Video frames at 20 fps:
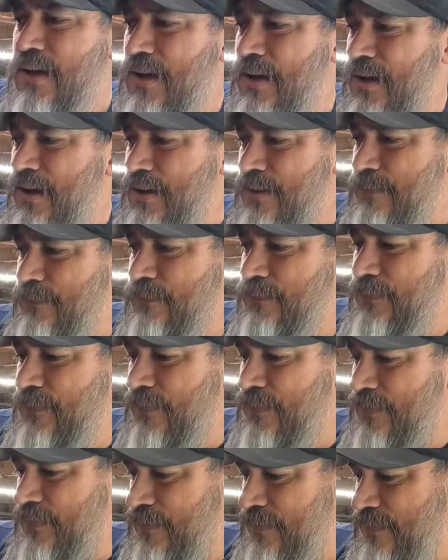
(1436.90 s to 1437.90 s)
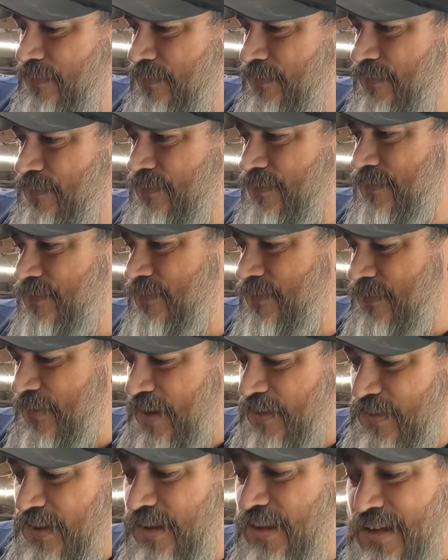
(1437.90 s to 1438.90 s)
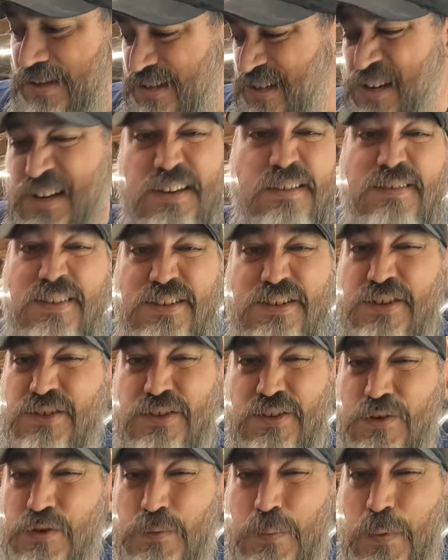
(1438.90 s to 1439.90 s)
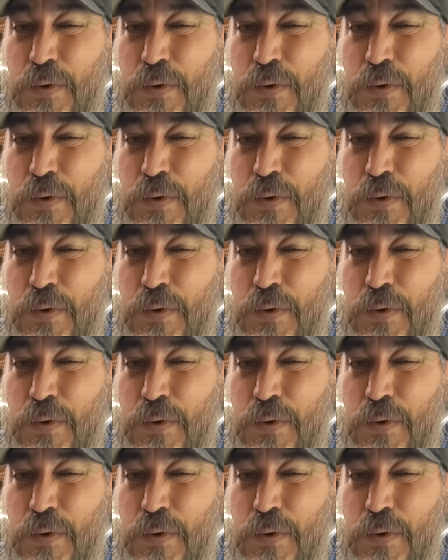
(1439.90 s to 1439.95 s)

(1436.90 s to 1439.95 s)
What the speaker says: I think that's it. It's just a new